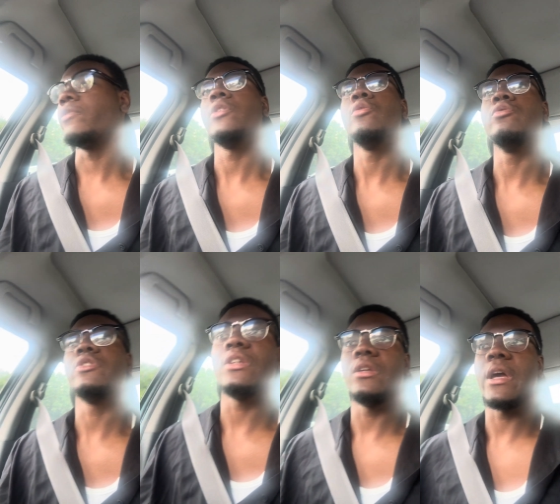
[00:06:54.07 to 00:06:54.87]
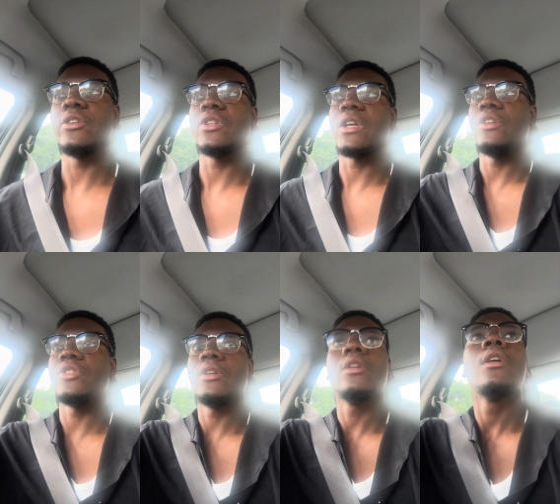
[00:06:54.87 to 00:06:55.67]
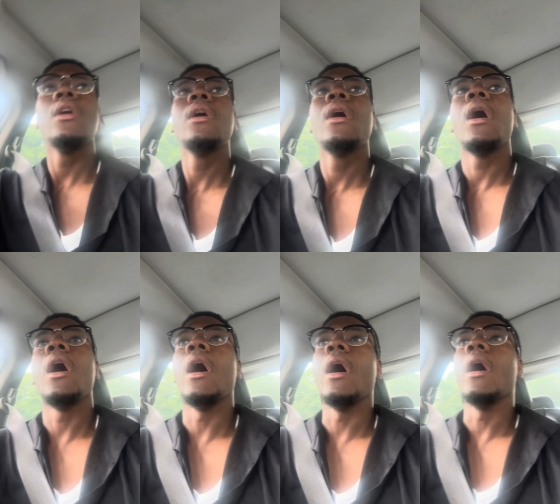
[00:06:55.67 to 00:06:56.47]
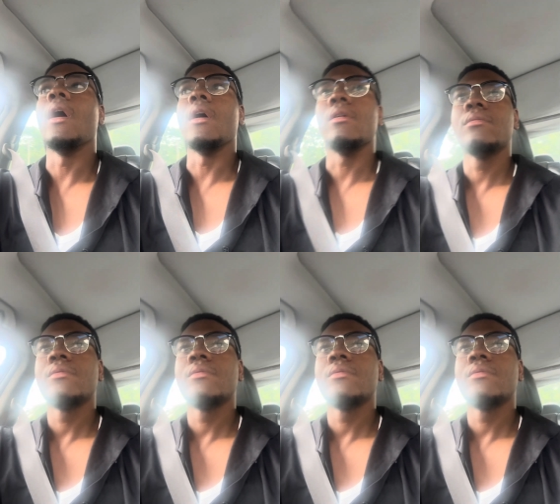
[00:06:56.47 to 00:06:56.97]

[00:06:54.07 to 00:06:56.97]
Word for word: you see education uh,